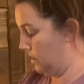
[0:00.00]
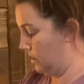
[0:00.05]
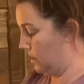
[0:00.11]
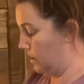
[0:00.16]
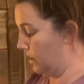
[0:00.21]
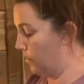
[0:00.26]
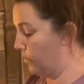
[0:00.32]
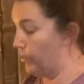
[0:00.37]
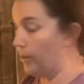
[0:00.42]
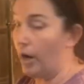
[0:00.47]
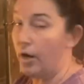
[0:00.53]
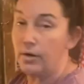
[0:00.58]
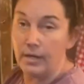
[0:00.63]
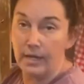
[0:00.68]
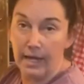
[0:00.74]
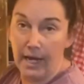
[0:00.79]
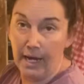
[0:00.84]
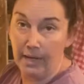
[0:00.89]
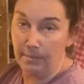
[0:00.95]
And Brody
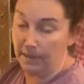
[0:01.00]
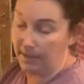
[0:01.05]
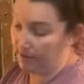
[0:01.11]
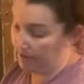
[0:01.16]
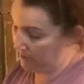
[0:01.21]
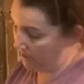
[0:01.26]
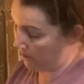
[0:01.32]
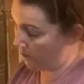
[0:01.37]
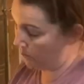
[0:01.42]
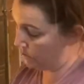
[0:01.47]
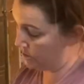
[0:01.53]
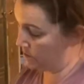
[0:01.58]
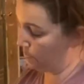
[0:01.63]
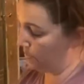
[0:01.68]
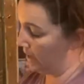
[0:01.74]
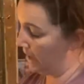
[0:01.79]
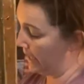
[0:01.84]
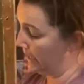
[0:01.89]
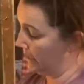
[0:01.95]
came in, he was
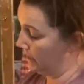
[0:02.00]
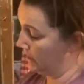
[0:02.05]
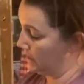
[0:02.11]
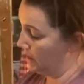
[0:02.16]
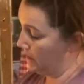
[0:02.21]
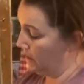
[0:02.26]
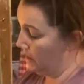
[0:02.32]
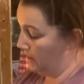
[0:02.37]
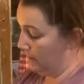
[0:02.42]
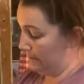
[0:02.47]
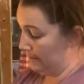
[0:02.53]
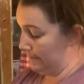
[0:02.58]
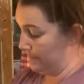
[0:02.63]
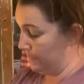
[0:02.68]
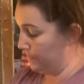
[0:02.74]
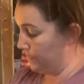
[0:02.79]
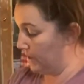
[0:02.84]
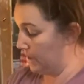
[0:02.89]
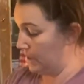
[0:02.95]
playing,
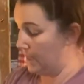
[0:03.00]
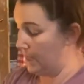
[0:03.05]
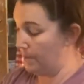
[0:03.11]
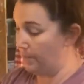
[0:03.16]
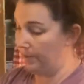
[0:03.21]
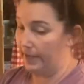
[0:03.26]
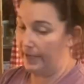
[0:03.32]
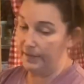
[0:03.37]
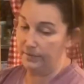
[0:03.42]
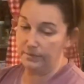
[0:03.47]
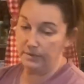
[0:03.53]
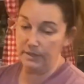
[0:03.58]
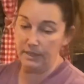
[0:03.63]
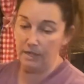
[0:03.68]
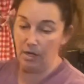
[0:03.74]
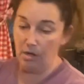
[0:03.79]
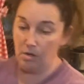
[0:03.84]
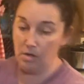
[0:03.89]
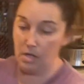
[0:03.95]
and he played really
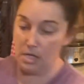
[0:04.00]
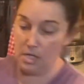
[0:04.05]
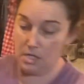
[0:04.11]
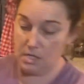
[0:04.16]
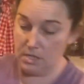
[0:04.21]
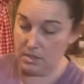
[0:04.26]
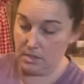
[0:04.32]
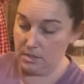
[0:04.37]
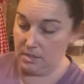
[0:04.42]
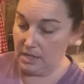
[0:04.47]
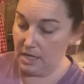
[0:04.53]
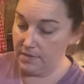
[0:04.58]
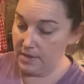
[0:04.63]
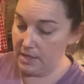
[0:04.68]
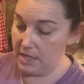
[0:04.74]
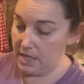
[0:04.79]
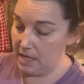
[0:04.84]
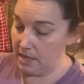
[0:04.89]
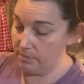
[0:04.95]
hard, and
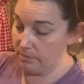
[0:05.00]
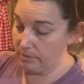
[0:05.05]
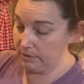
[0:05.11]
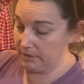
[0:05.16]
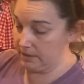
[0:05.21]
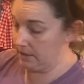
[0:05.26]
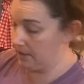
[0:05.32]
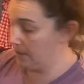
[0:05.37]
then he wanted a